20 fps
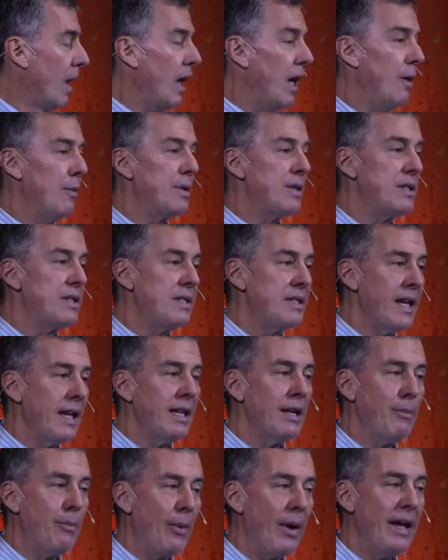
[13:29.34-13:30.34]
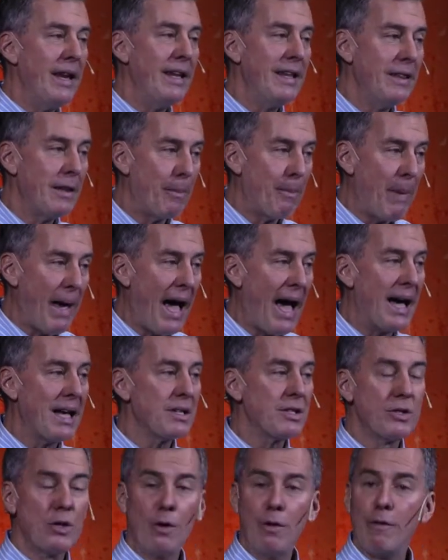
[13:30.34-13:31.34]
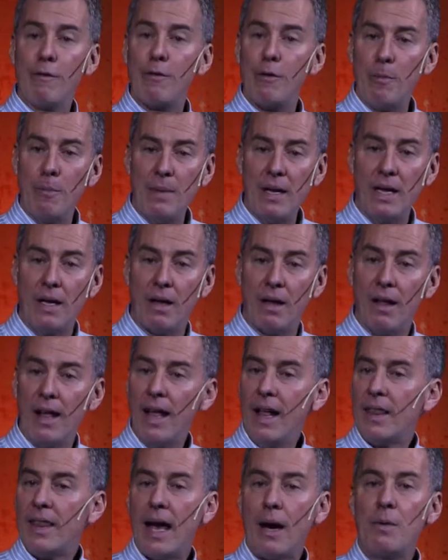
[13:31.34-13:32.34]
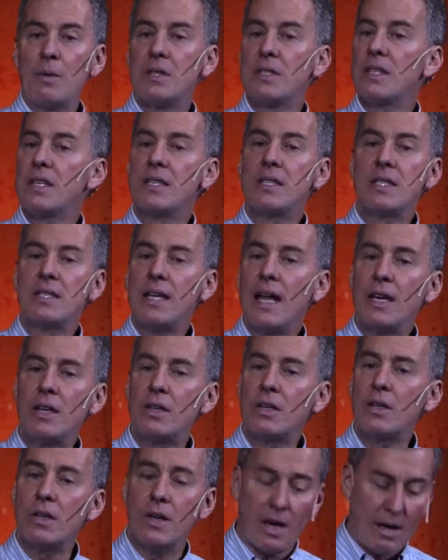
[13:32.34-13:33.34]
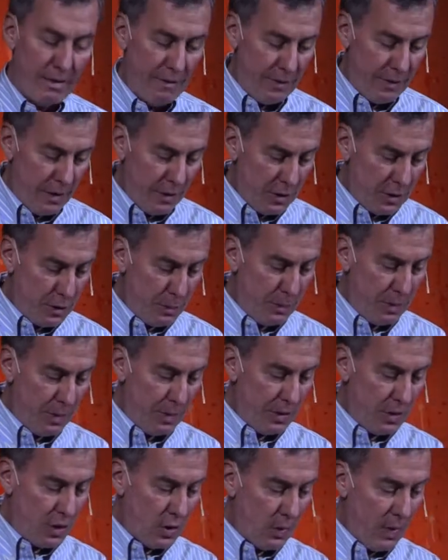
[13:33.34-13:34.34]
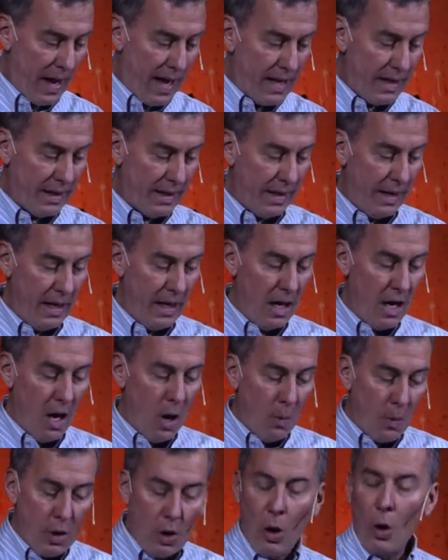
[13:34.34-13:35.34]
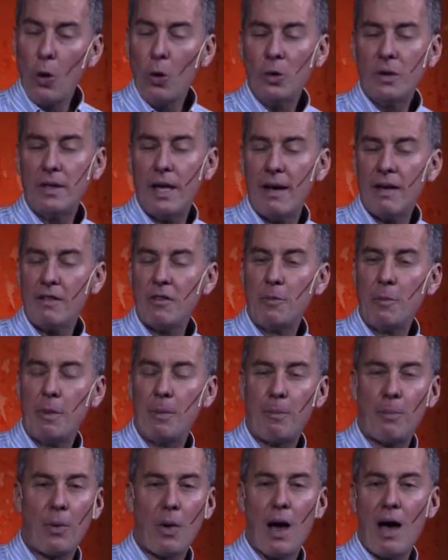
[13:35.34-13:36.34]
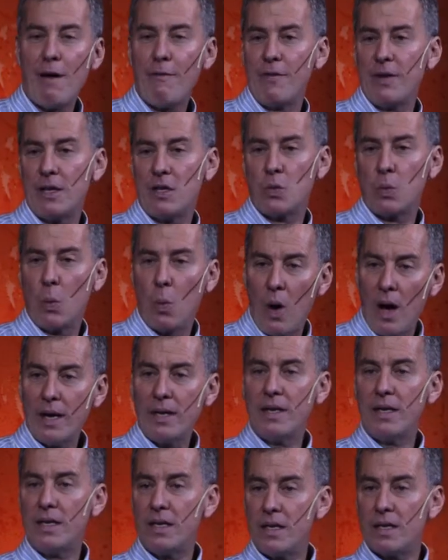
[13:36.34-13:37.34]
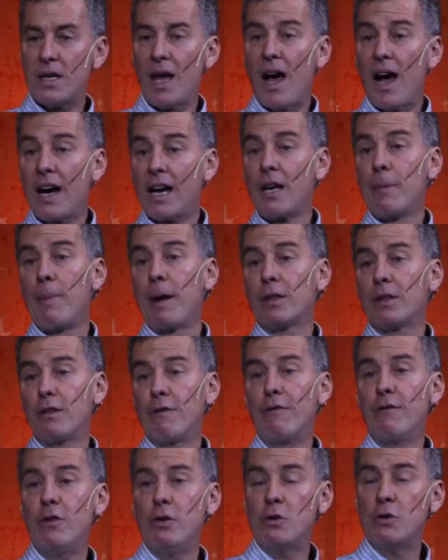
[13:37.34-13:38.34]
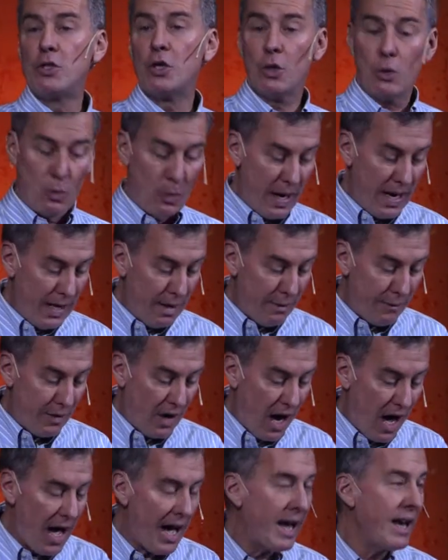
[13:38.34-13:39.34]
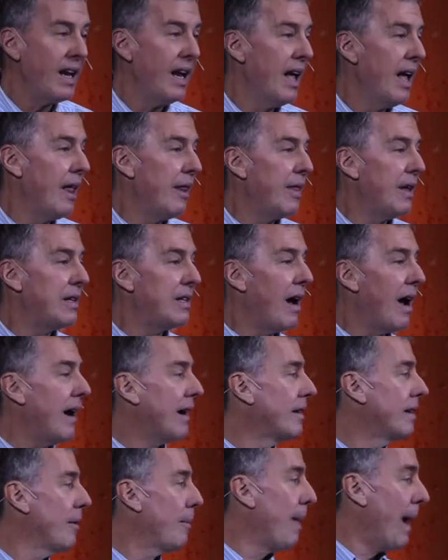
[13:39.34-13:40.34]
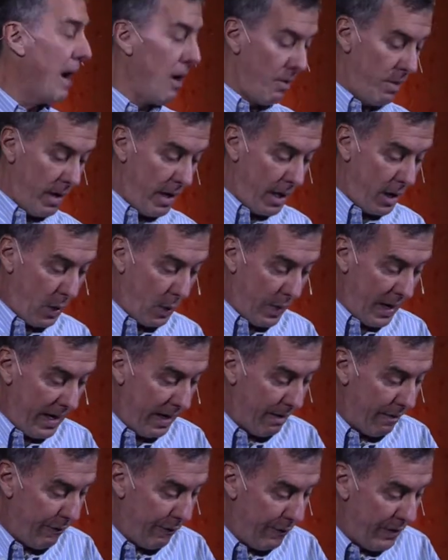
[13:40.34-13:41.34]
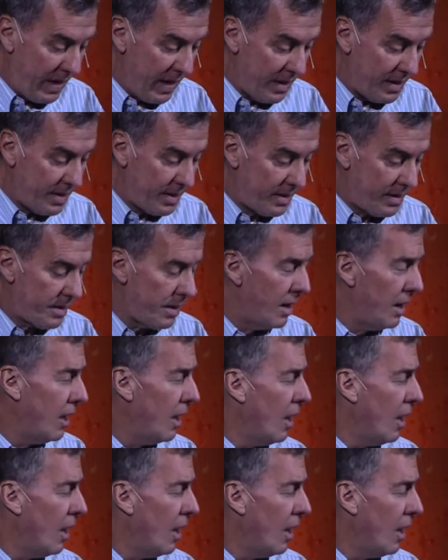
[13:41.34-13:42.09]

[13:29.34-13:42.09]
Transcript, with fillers: It was celebrating the Passover meal. That was the center of their spirituality. When Old Testament prophets wanted to talk about the future reign of God, they talked about a great feast.